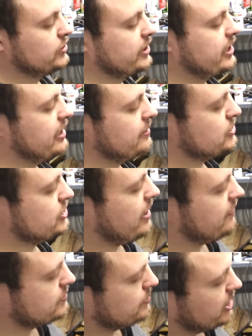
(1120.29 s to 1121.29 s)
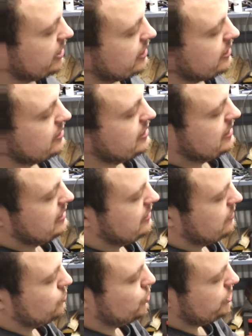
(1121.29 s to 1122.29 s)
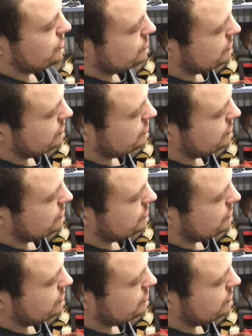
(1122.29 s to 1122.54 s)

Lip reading: on your camshaft sprocket. What you